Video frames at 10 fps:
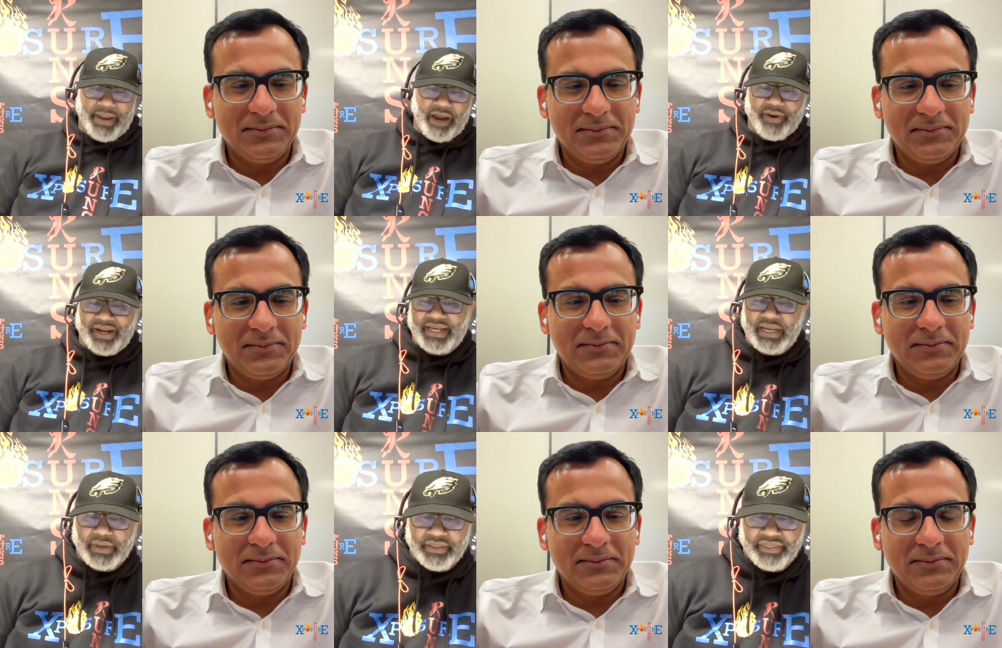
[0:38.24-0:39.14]
Speaker 1: Eric
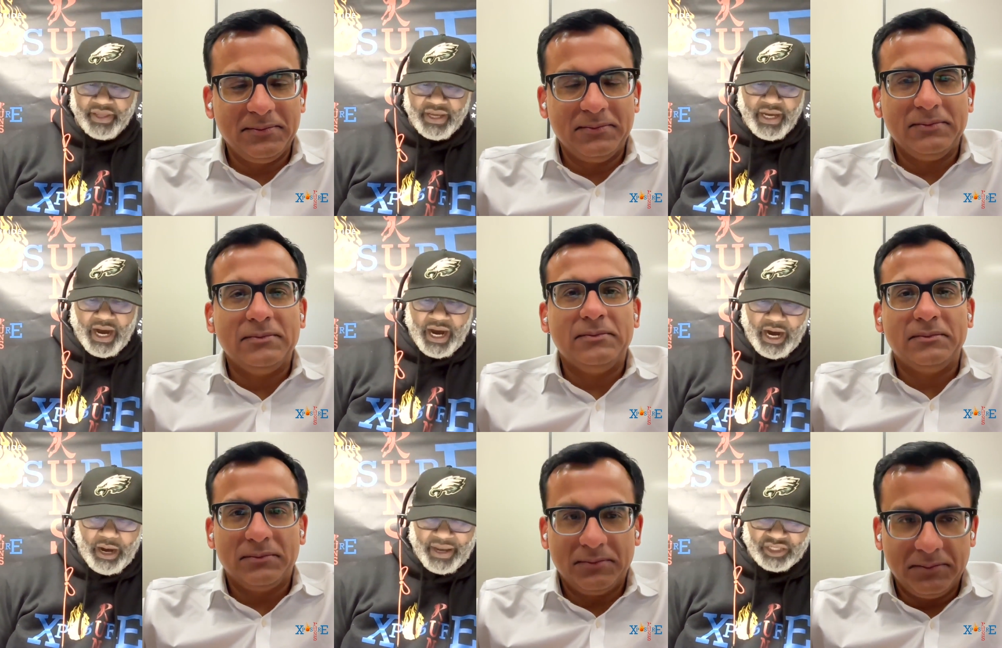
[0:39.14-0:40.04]
Nemeth,
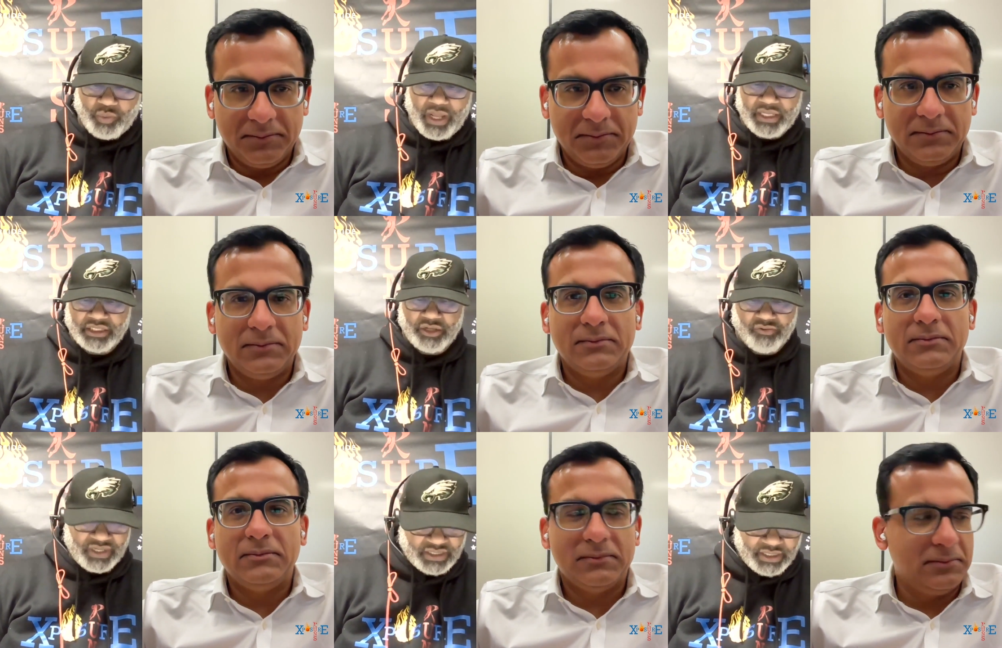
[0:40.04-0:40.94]
um, as well as
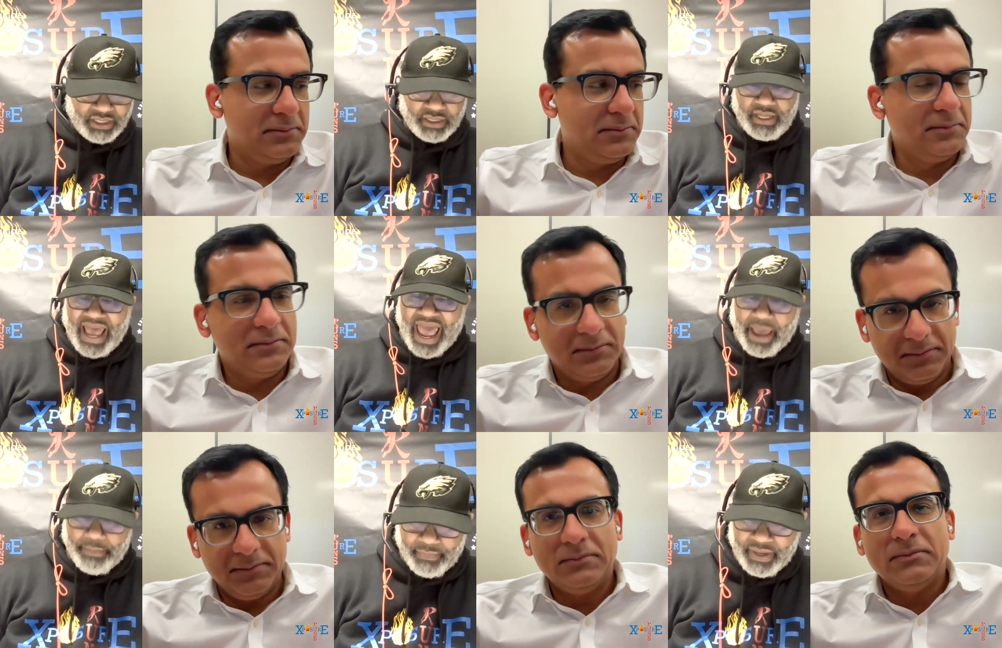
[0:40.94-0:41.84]
Larissa
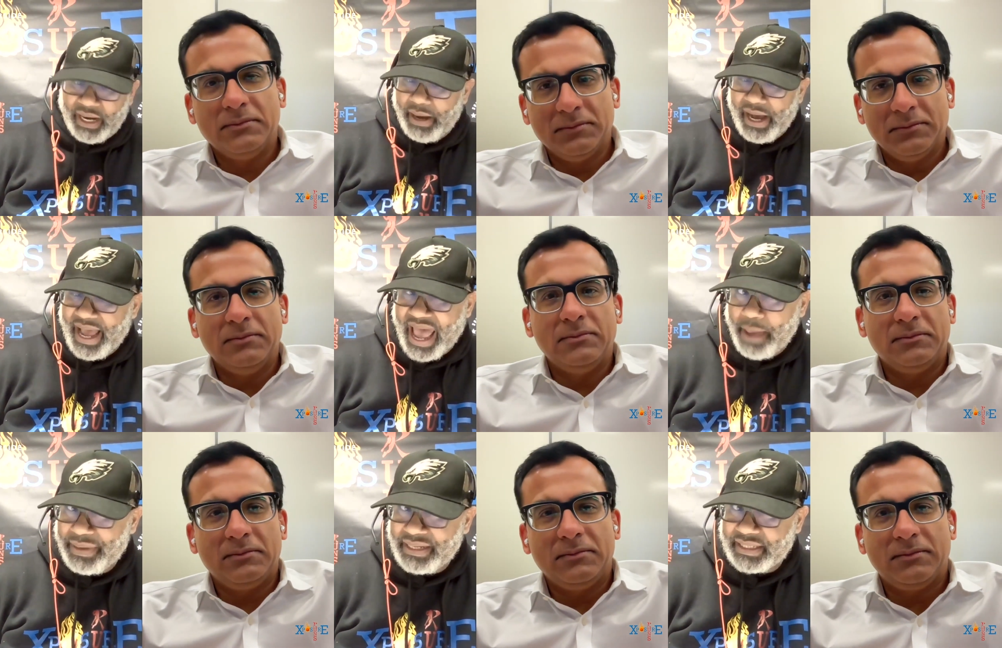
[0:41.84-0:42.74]
Abbey.
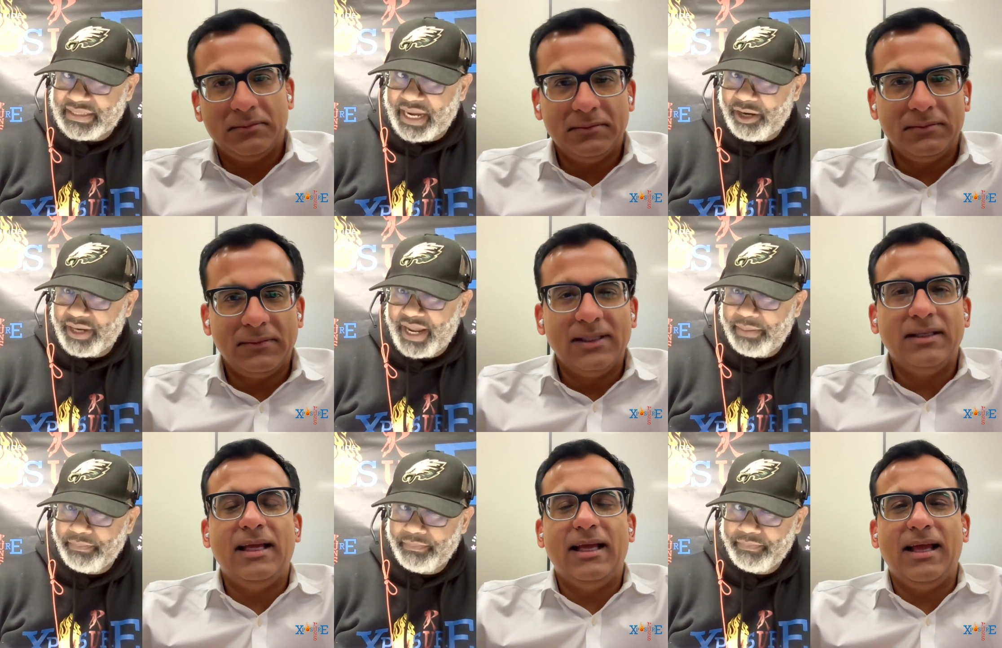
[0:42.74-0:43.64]
Abbott, is that her name?
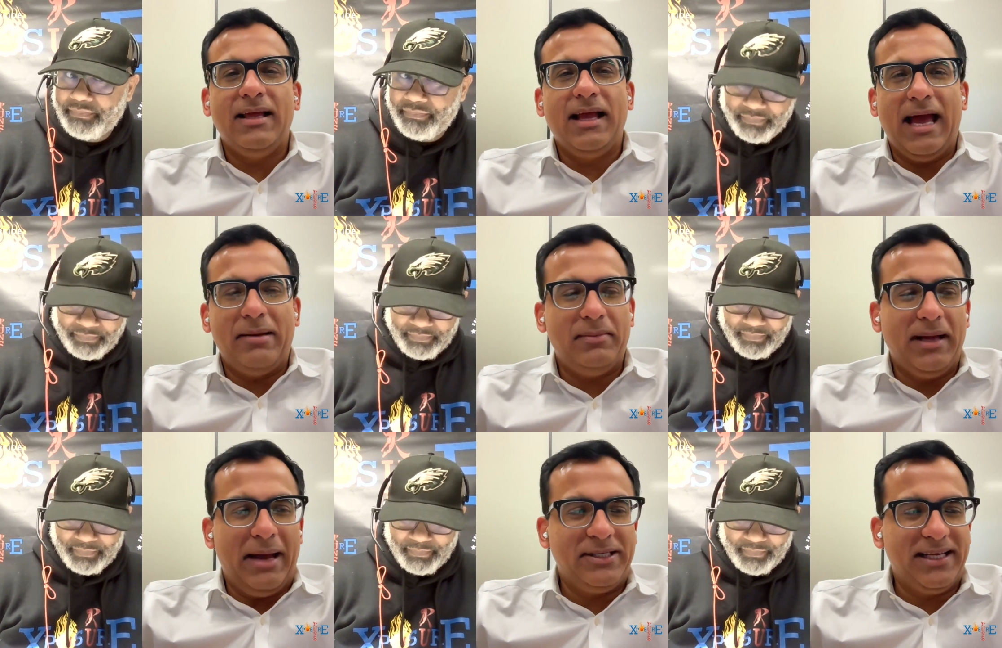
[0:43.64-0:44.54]
Speaker 2: Ab
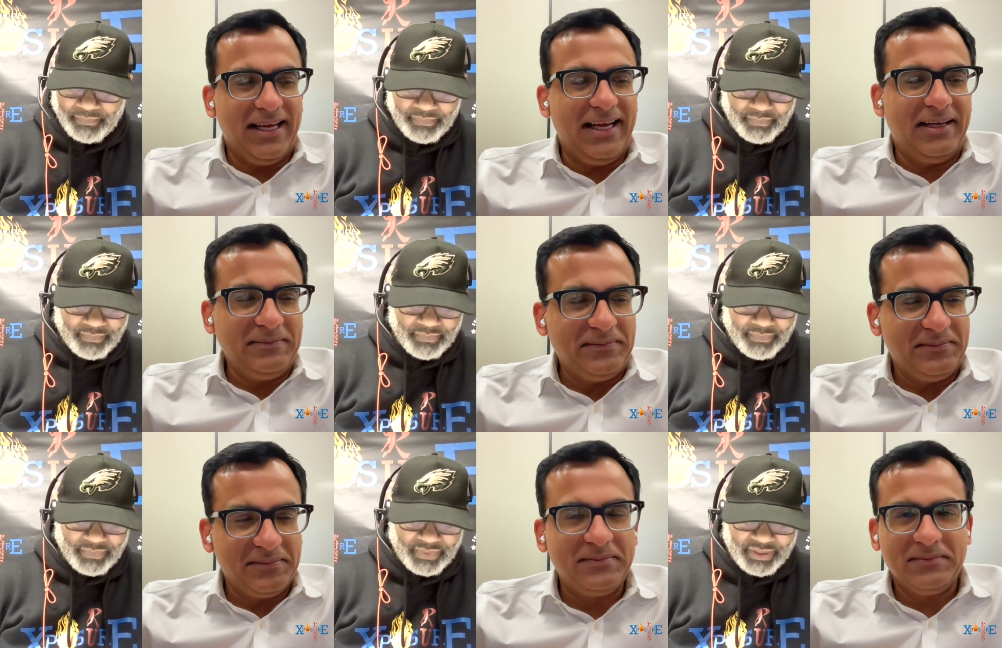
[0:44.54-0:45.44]
Abbate, yeah.
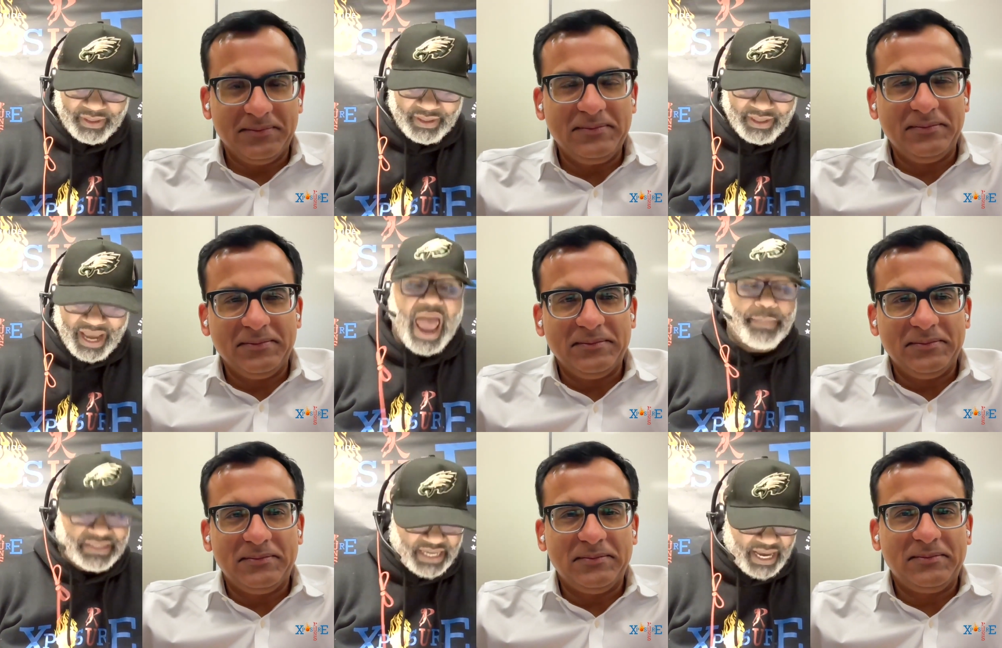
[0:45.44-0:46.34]

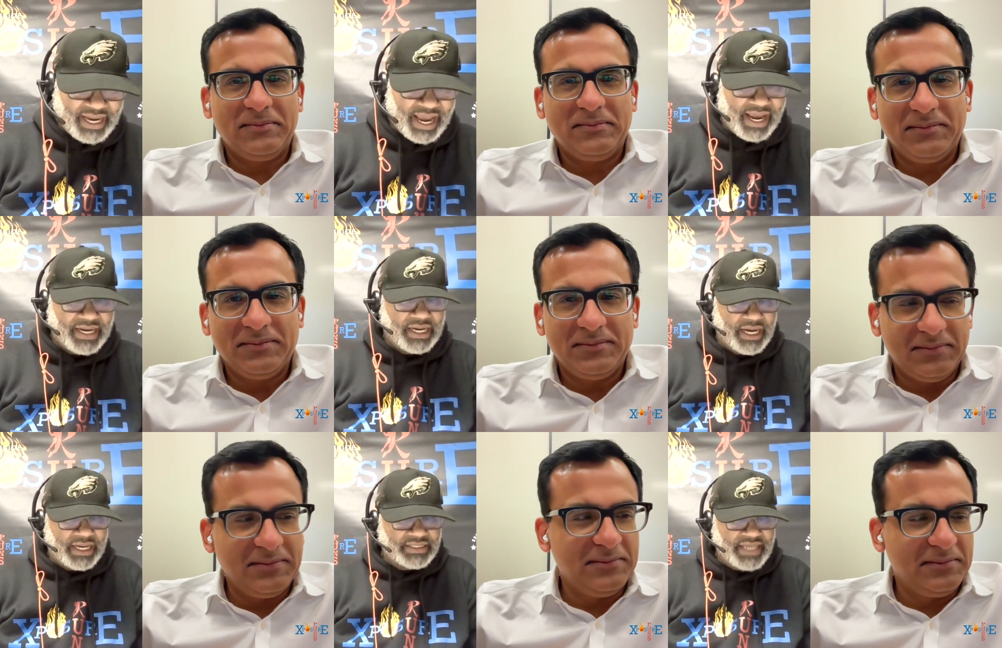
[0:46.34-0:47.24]
Speaker 1: Abbate and
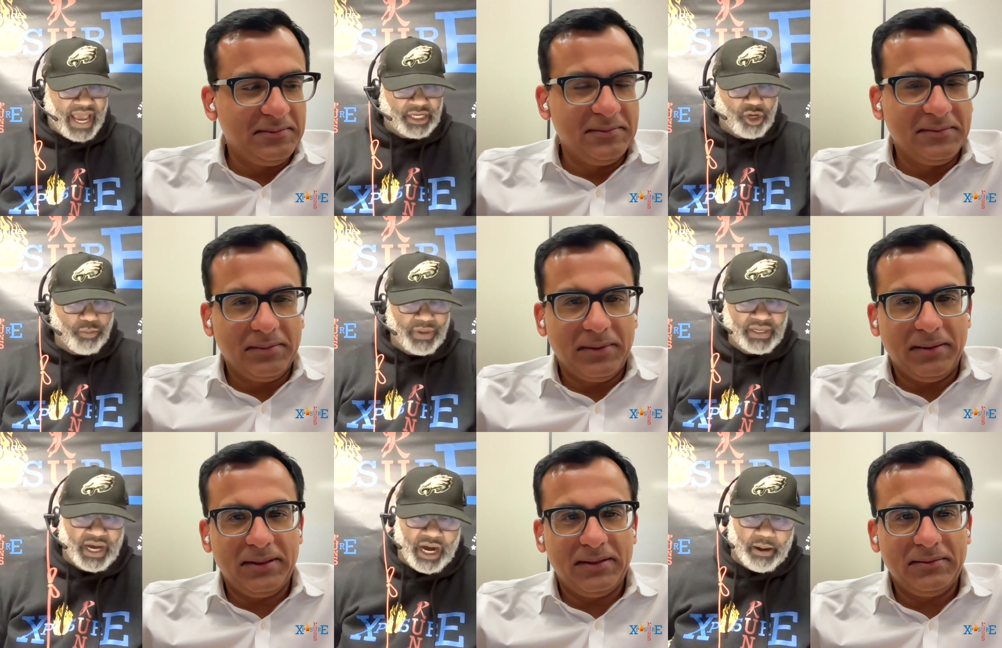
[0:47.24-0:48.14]
uh, Zach
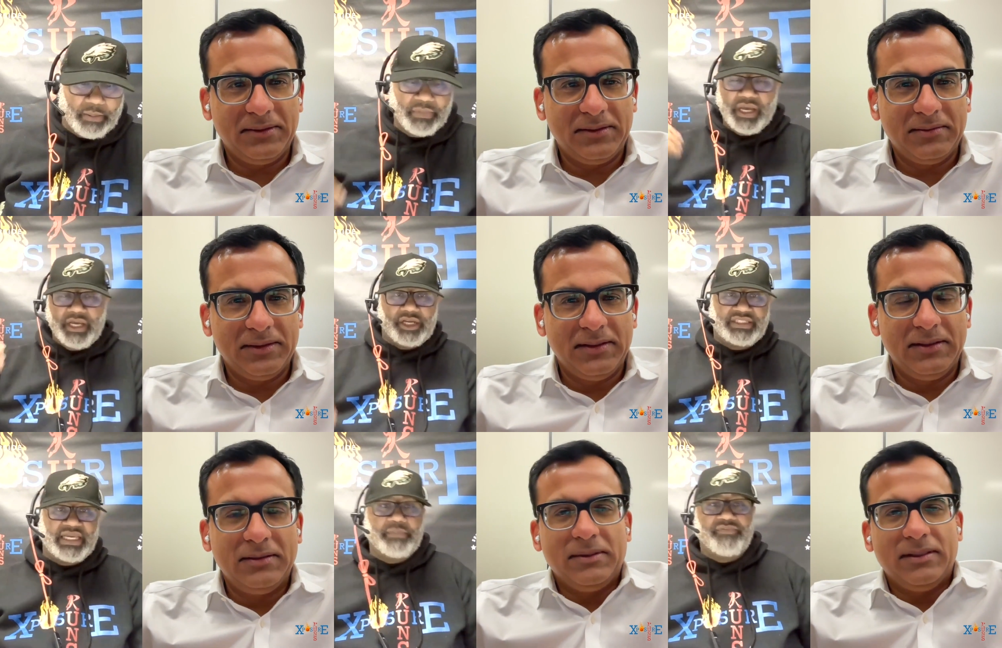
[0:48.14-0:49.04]
Yeoman, um, your
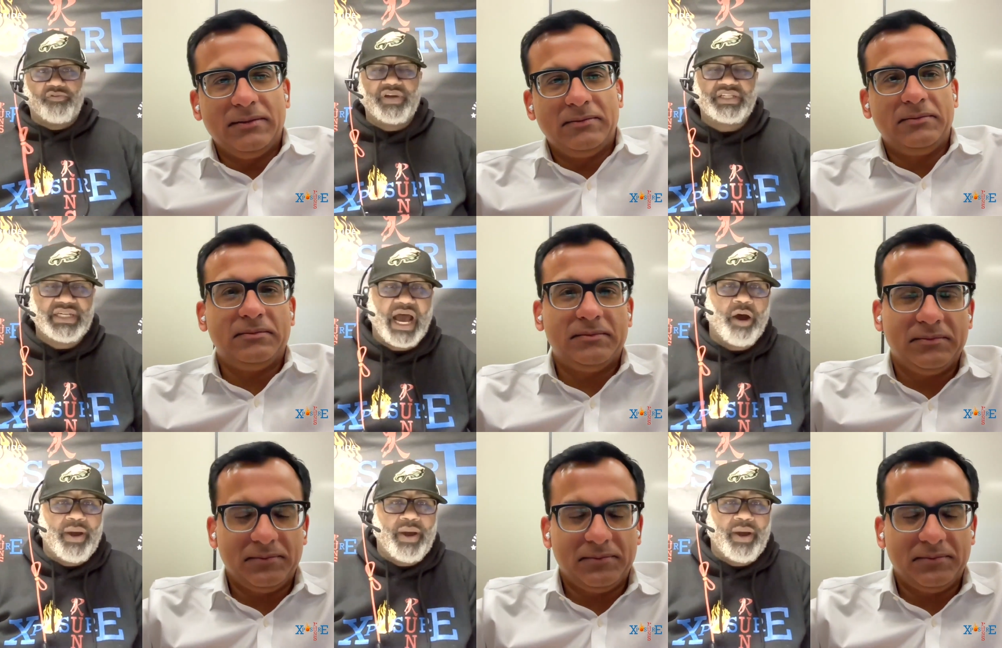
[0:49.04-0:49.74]
team for reaching out